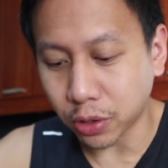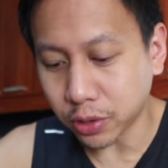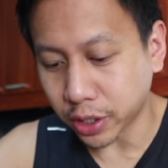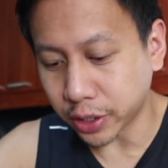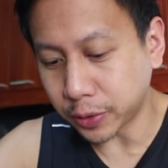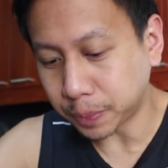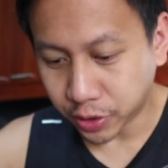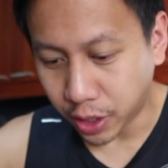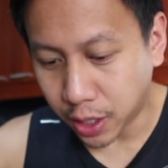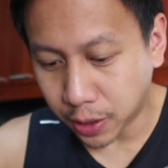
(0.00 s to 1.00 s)
So good.
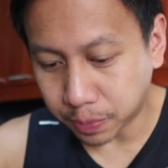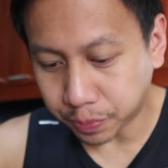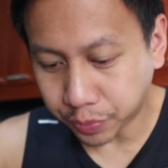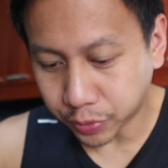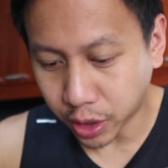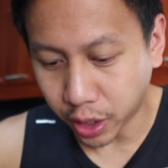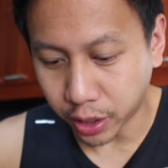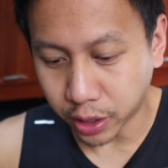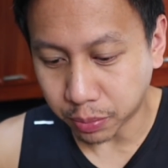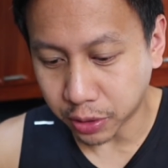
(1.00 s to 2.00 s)
Yum.
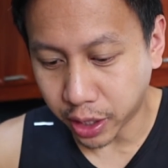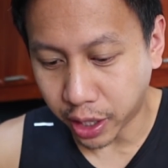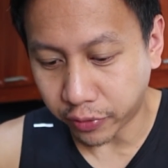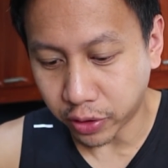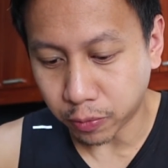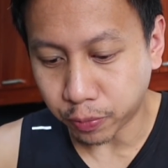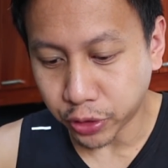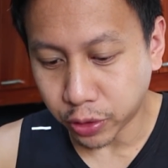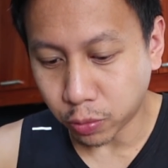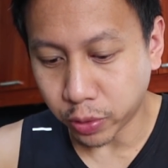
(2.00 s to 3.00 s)
Okay, I'm gonna have it
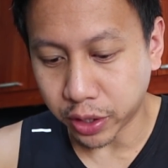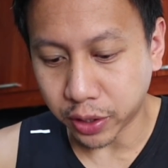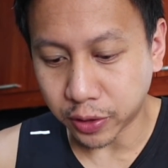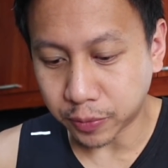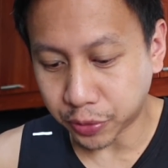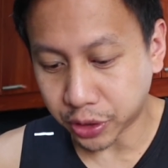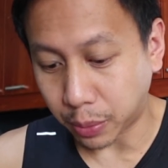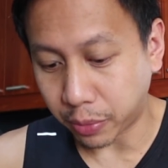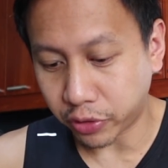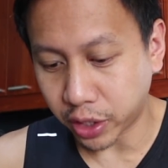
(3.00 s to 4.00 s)
with
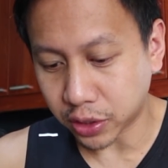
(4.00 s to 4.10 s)
some of